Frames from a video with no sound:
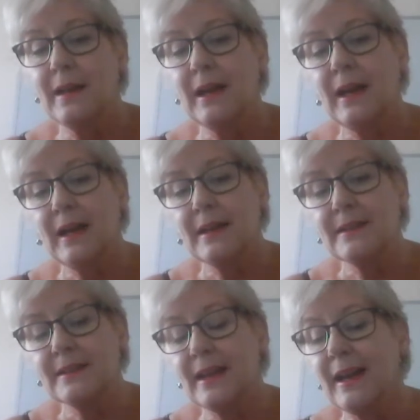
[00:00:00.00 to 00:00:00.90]

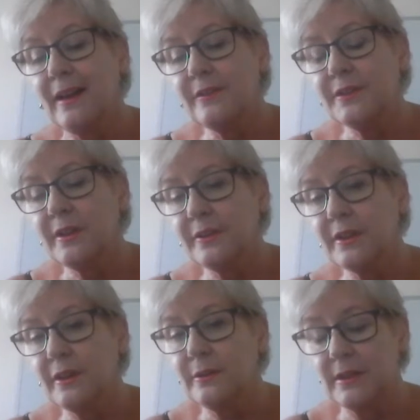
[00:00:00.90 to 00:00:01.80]
and have another
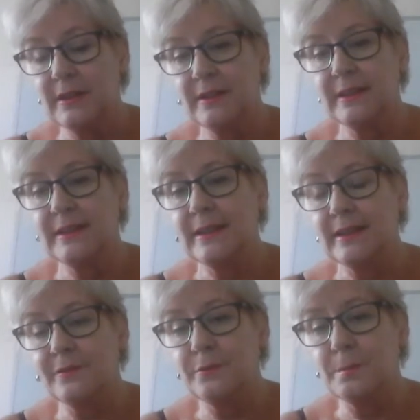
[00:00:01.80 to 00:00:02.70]
go at learning that
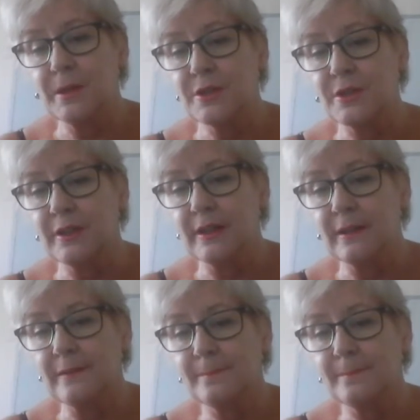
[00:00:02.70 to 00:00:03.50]
information again.